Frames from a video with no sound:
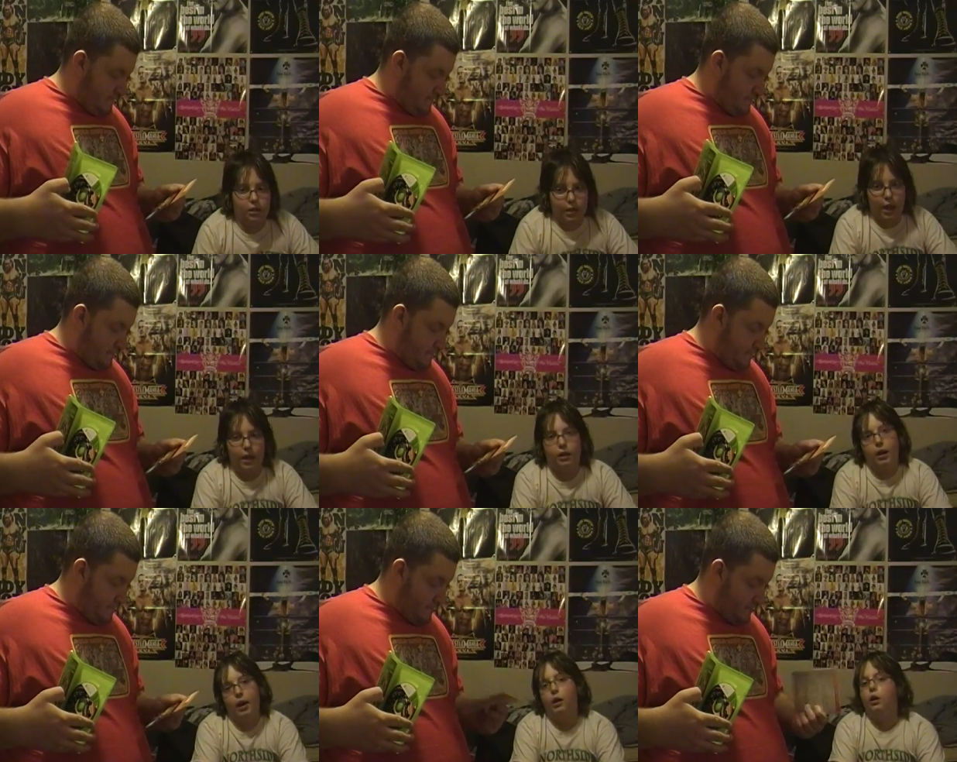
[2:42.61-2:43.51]
Speaker 1: a day
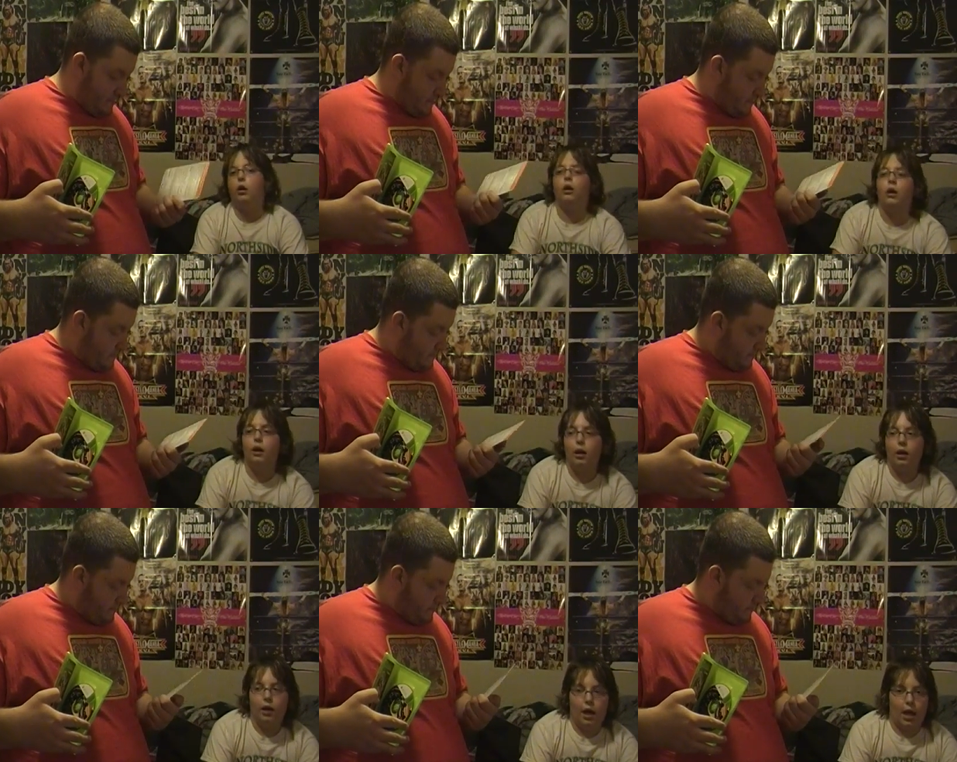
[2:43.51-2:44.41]
later,
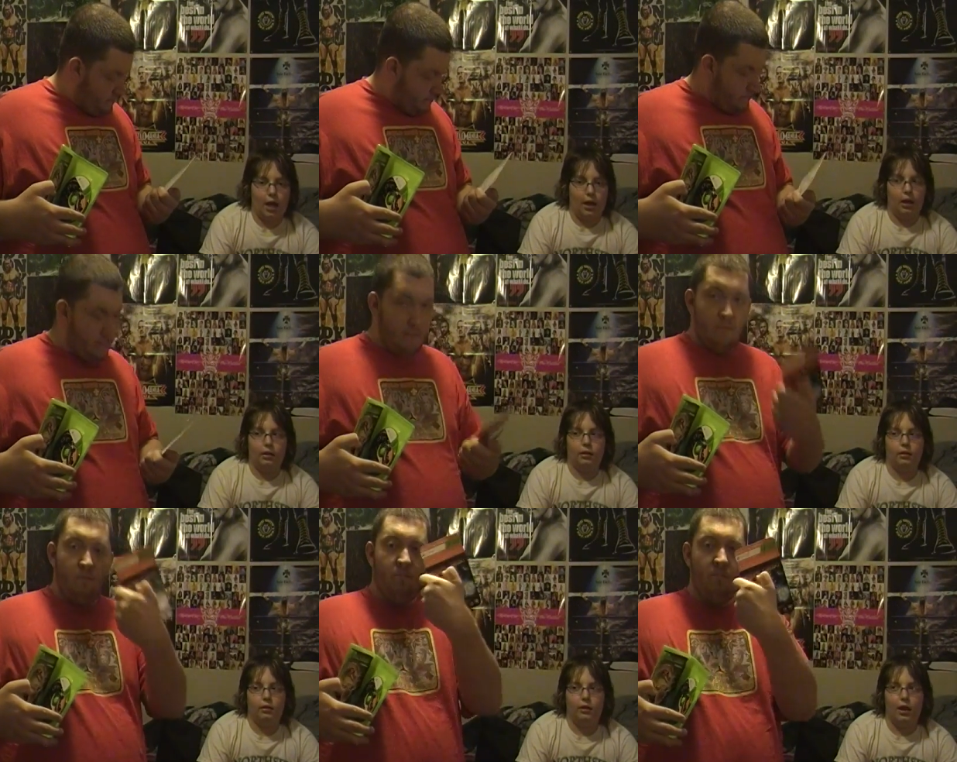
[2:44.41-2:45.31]
and
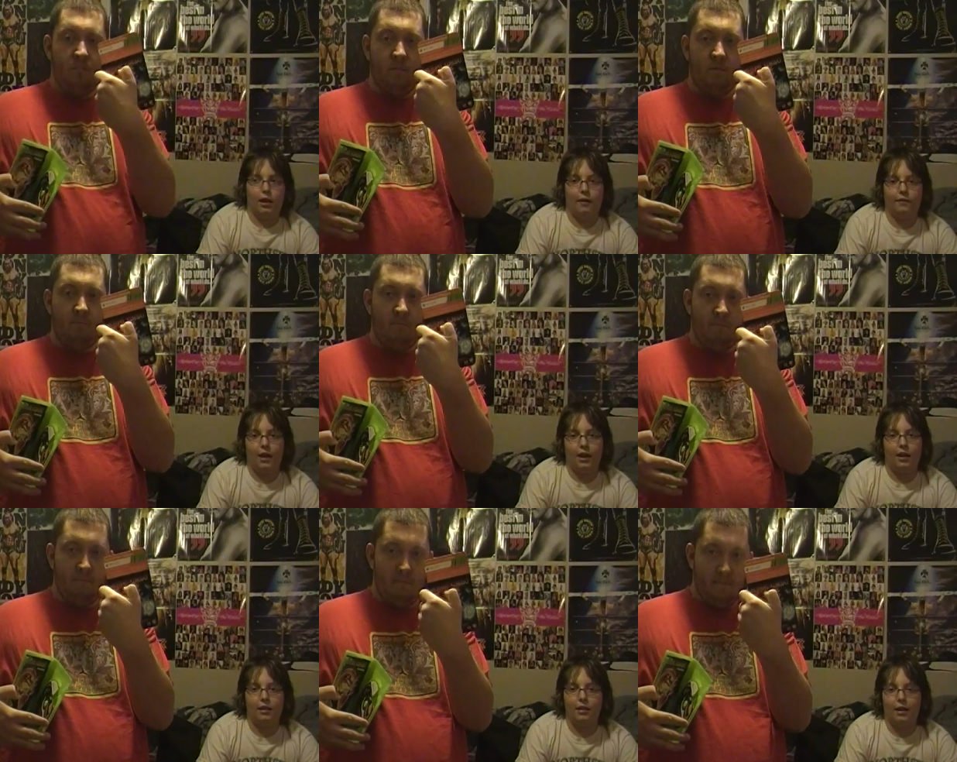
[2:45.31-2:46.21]
they left that
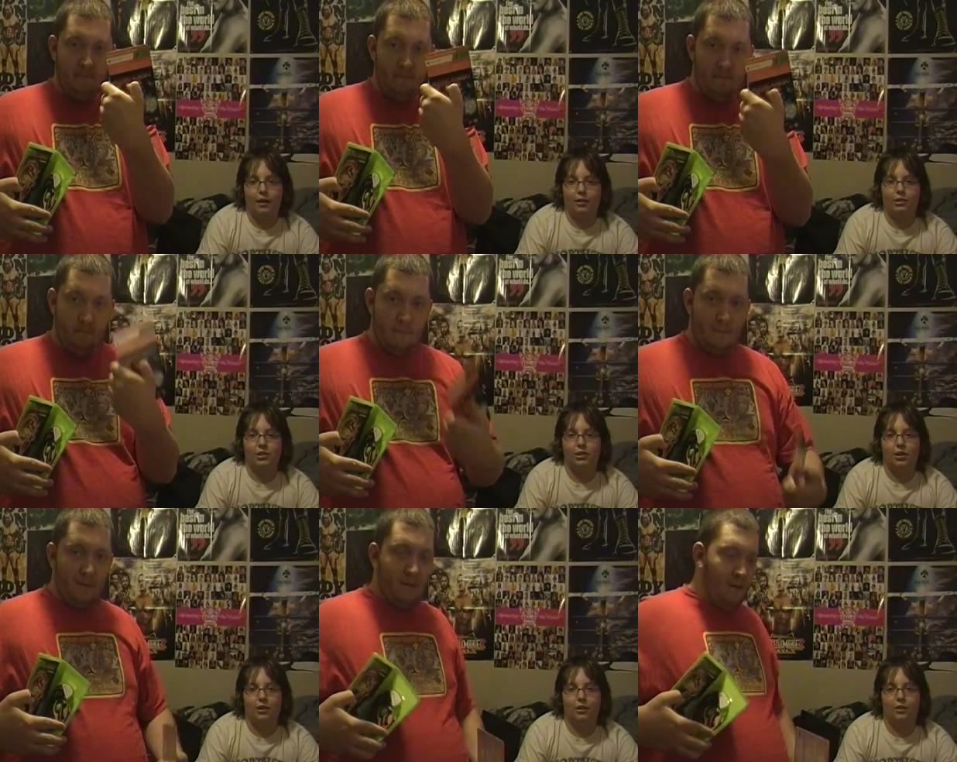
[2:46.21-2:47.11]
in there.
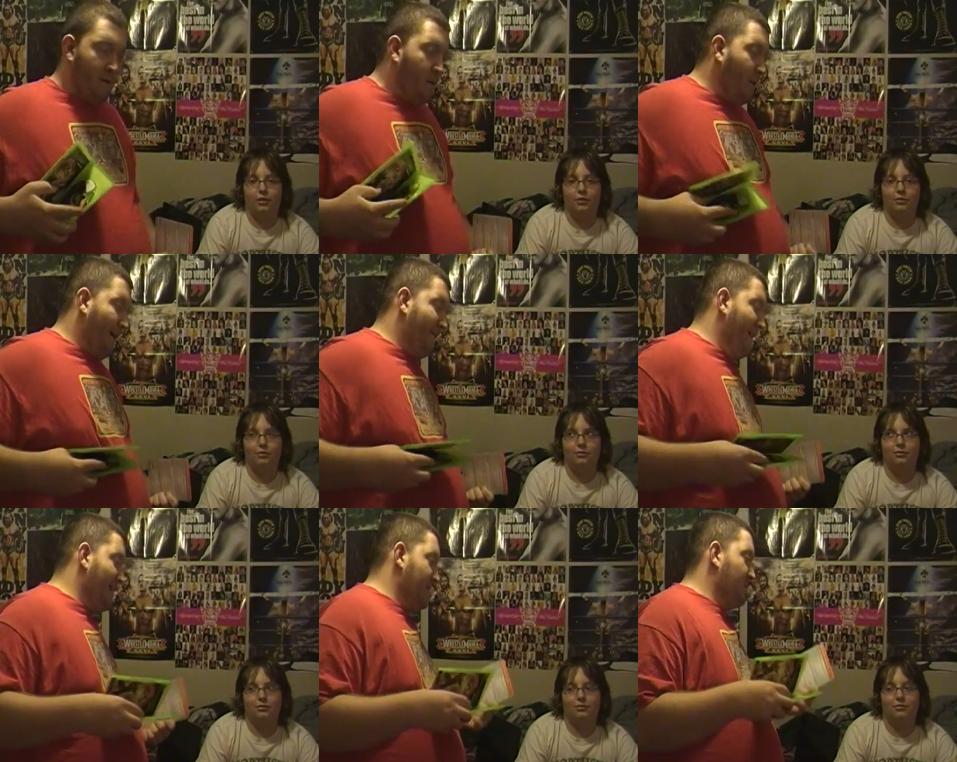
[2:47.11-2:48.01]
So I
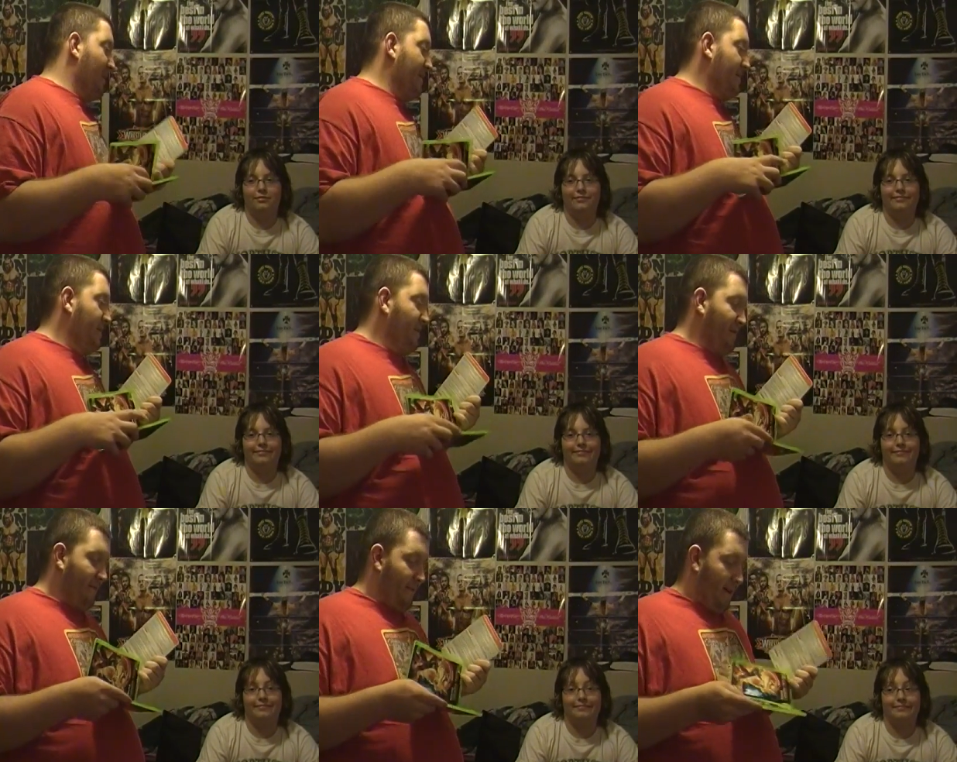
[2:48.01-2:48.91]
Speaker 2: think it's whether you
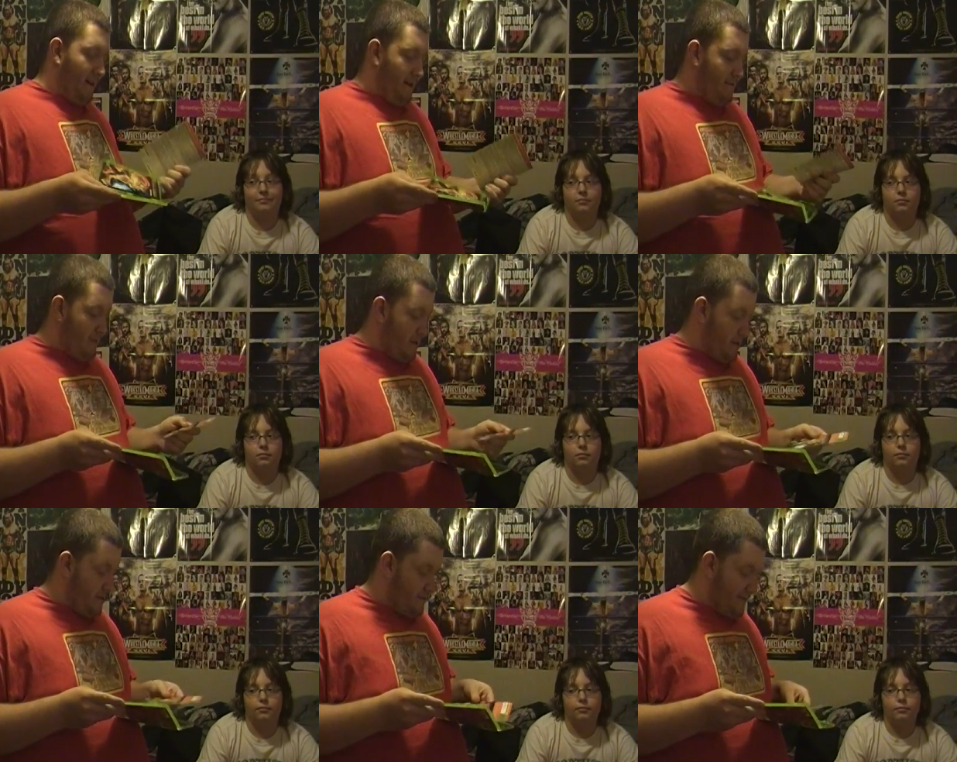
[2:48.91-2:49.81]
if I, am not
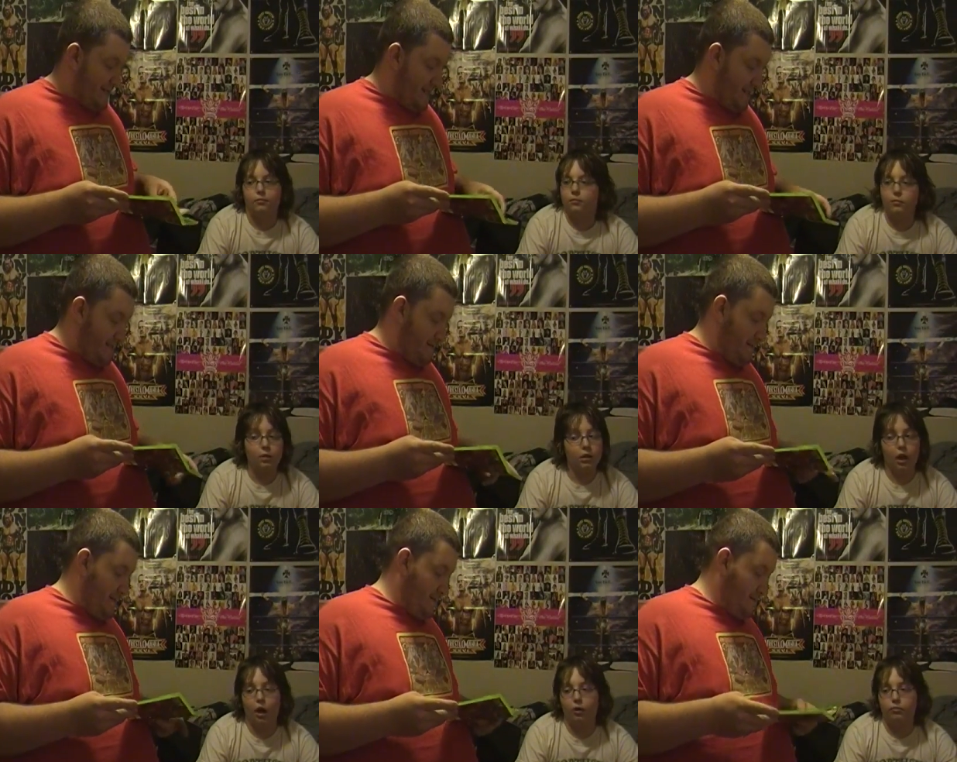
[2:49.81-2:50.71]
sure what it is.
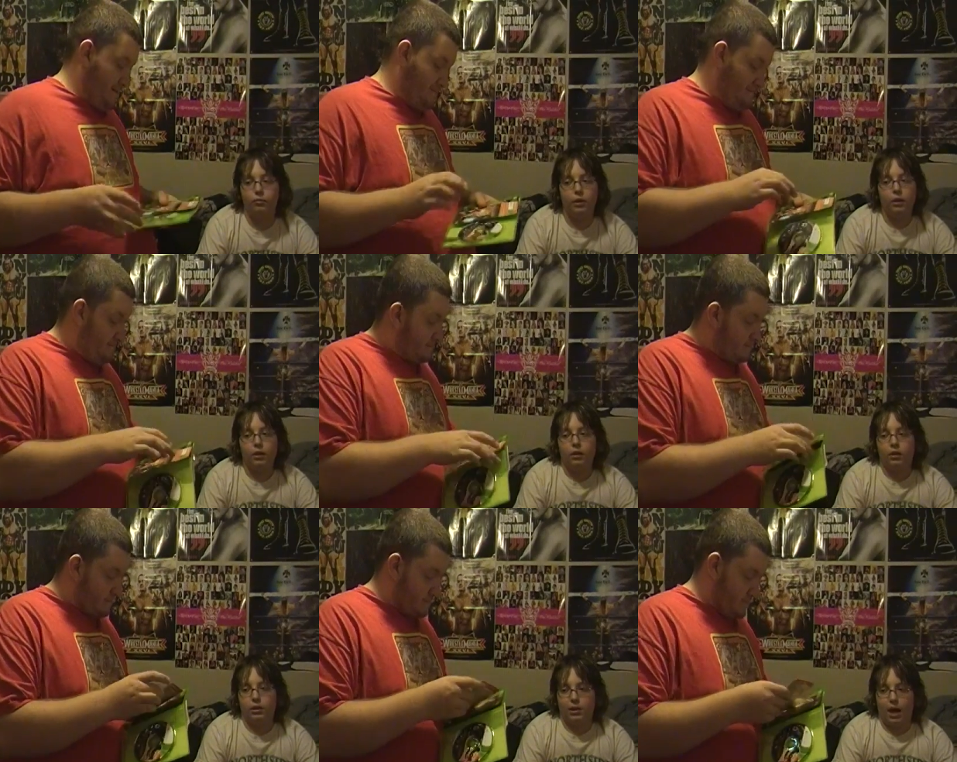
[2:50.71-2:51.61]
Cause no,
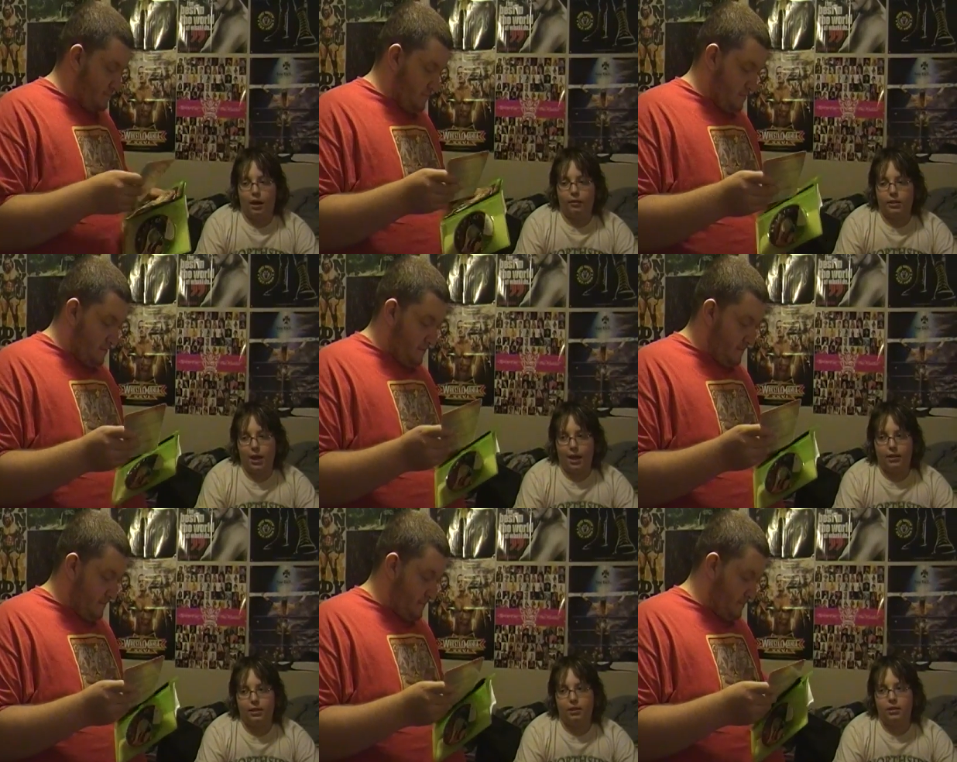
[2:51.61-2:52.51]
Speaker 1: because I was
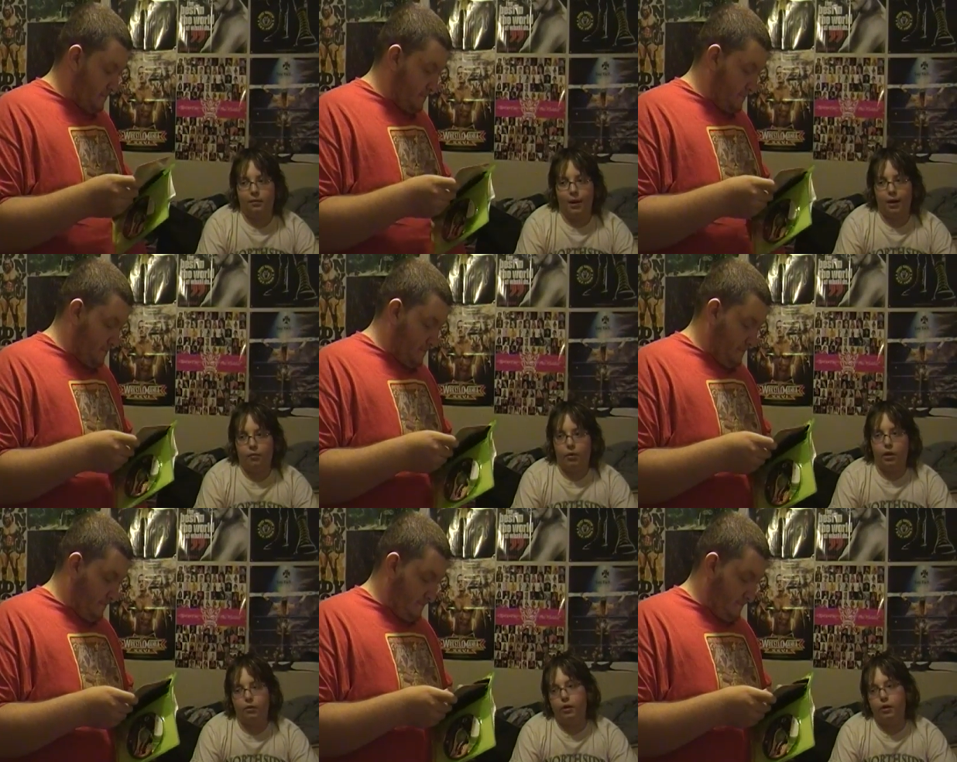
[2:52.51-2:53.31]
asking somebody, what do